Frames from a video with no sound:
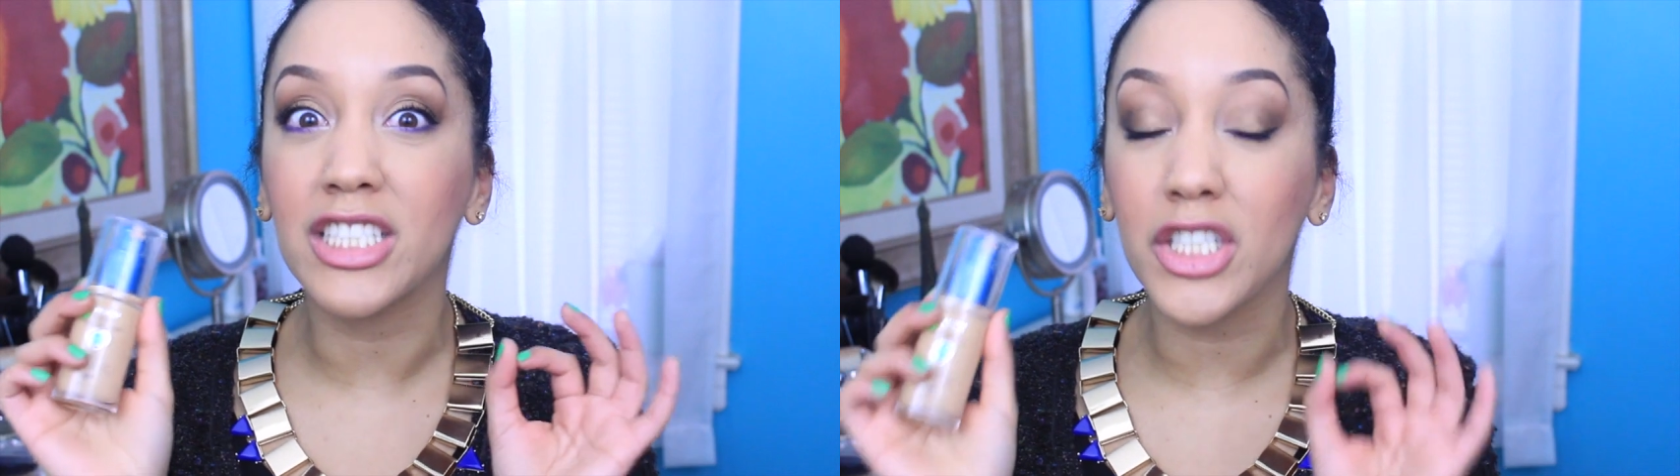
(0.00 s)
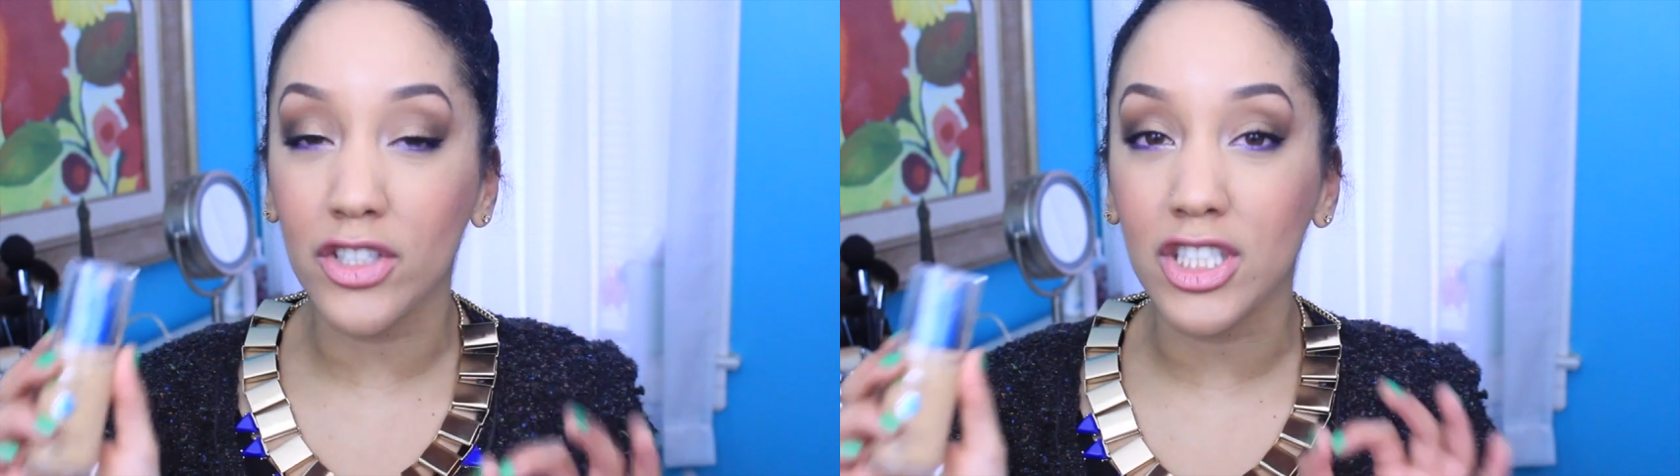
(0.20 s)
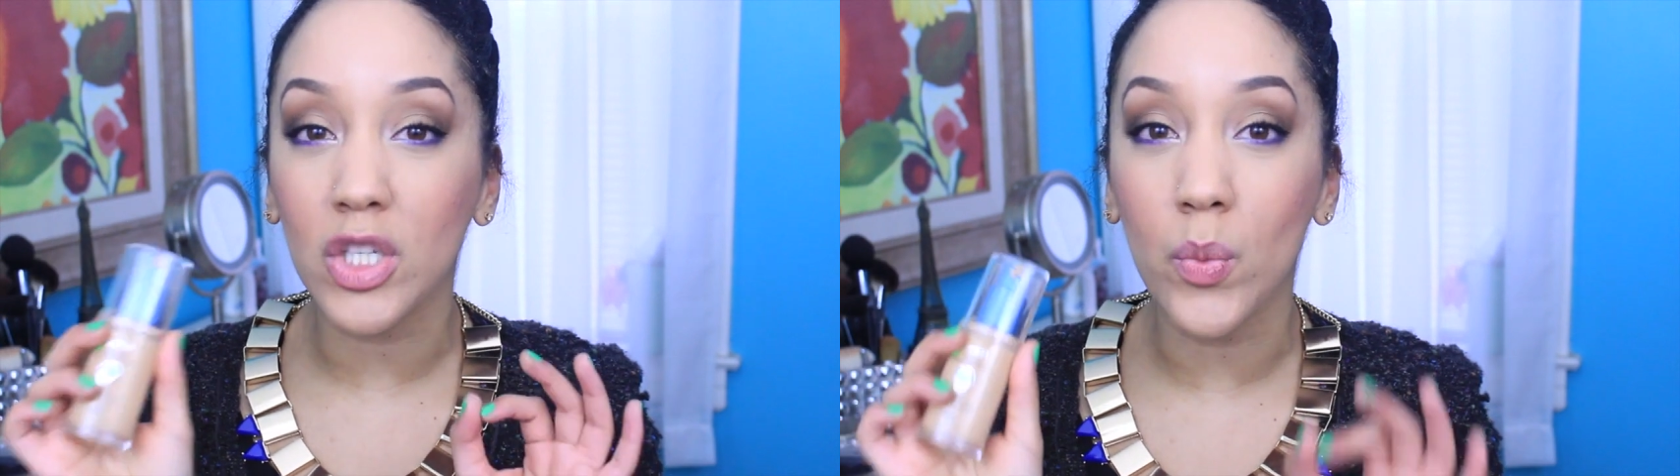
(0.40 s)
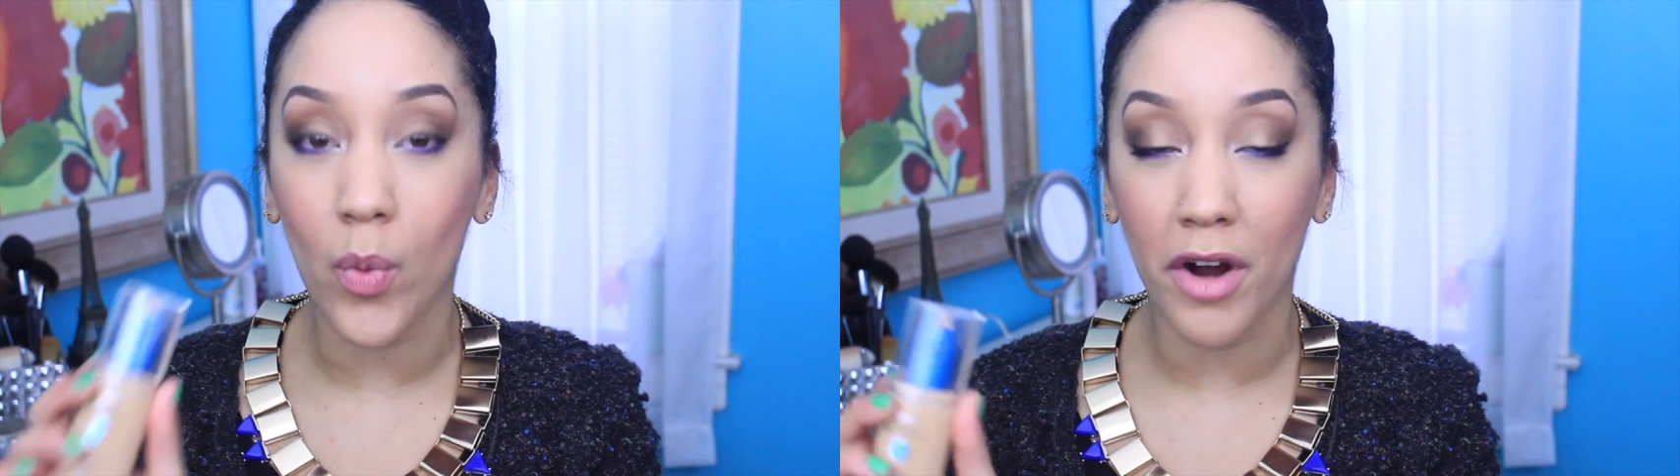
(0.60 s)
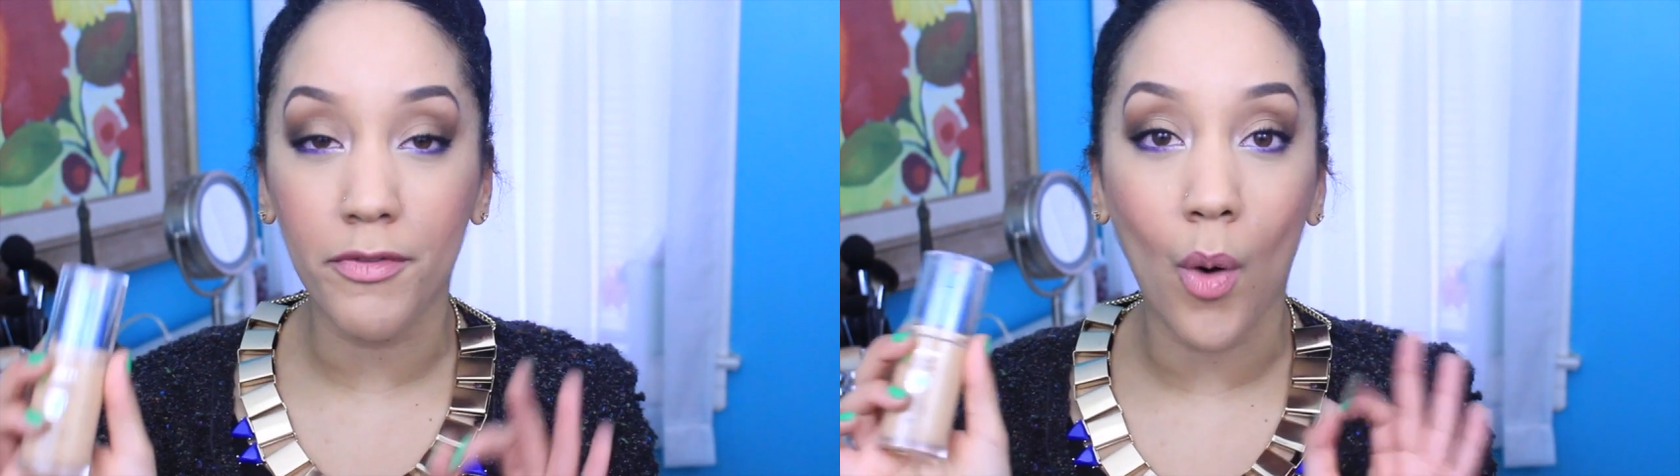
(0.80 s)
seriously
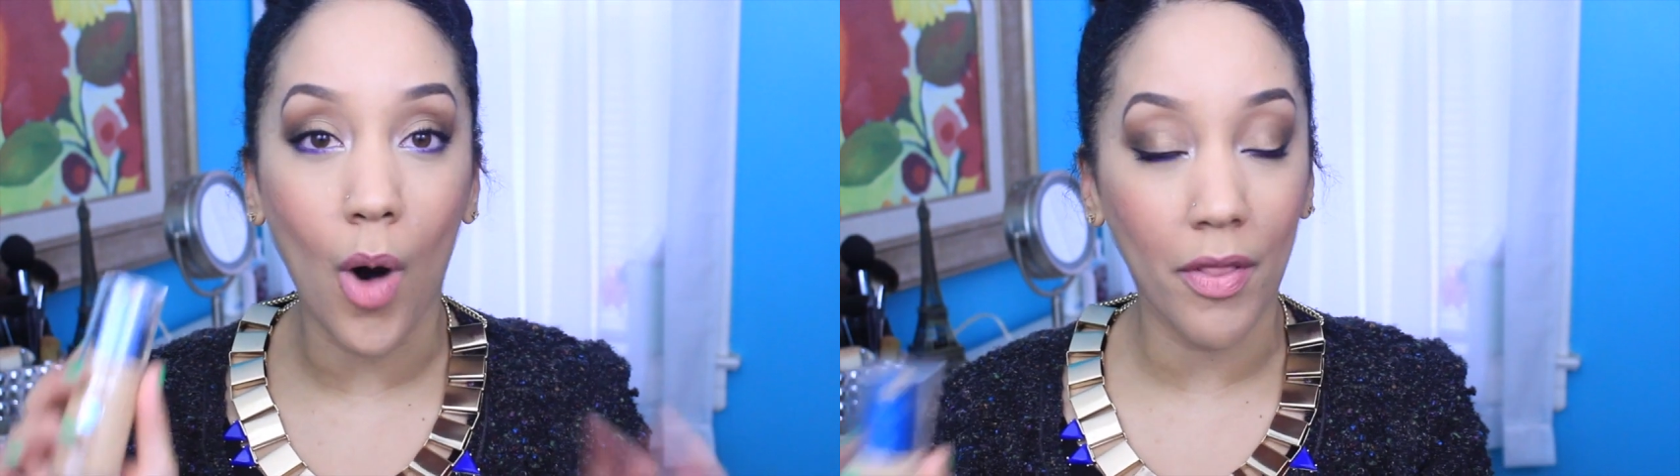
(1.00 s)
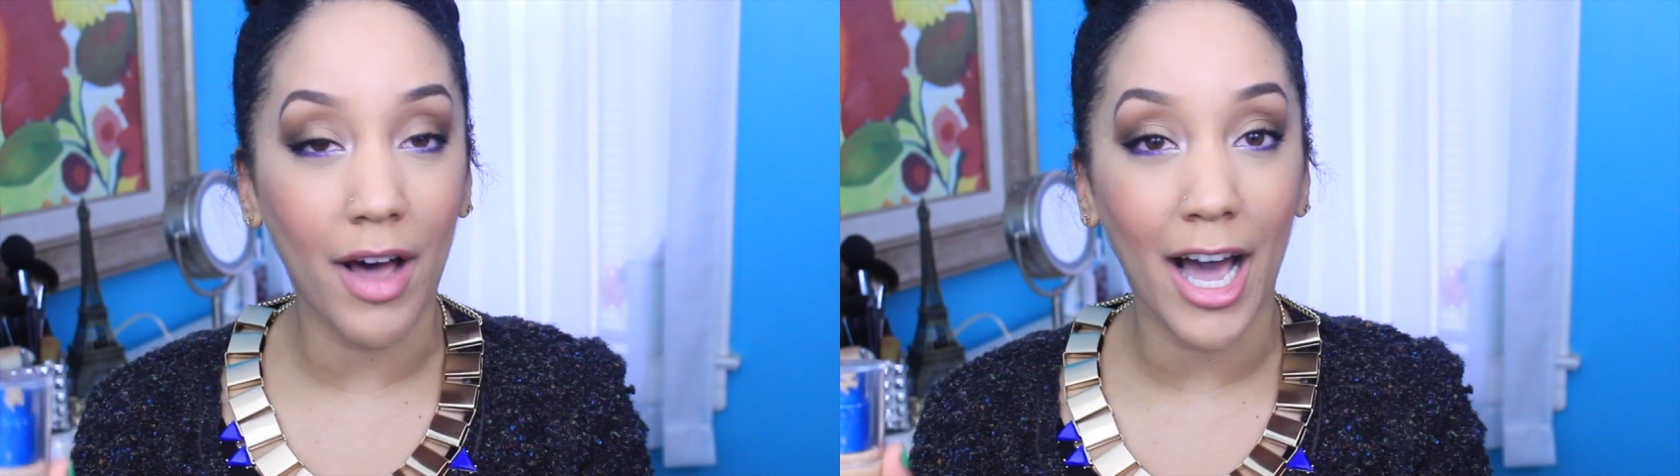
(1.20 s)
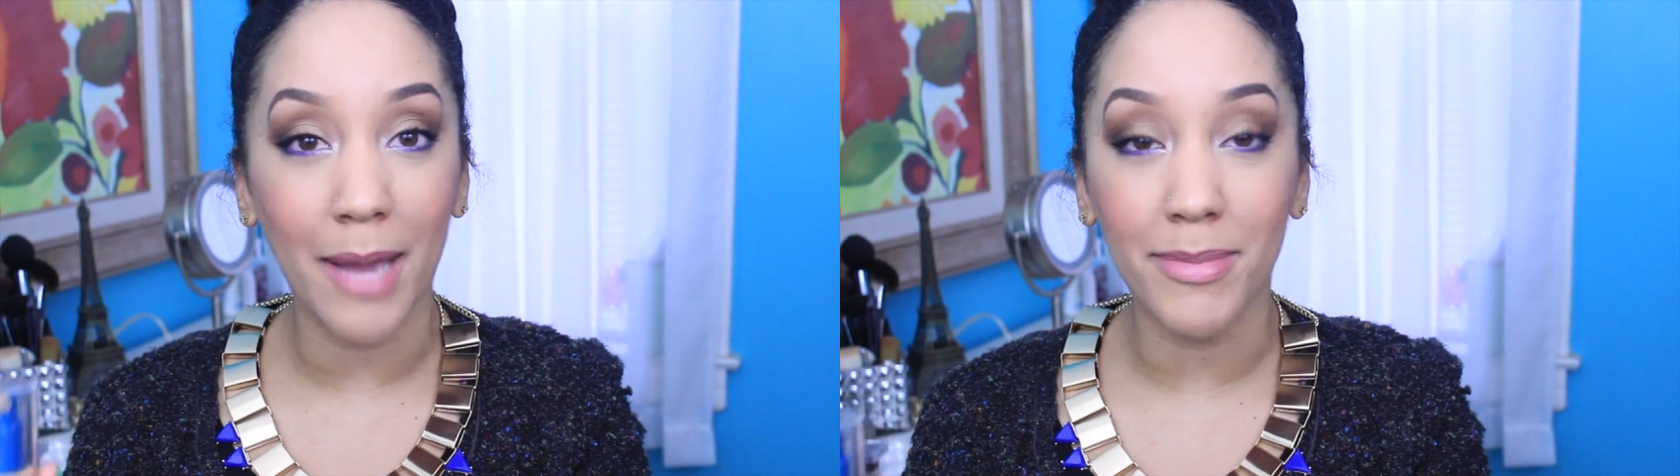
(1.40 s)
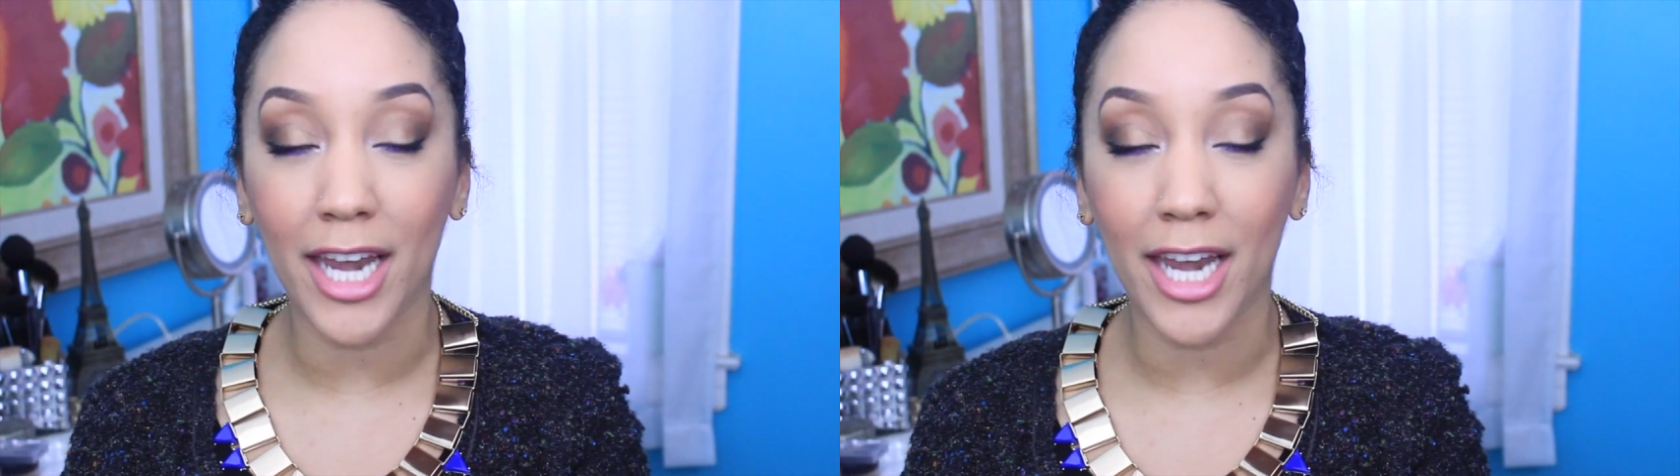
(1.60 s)
worth all the hype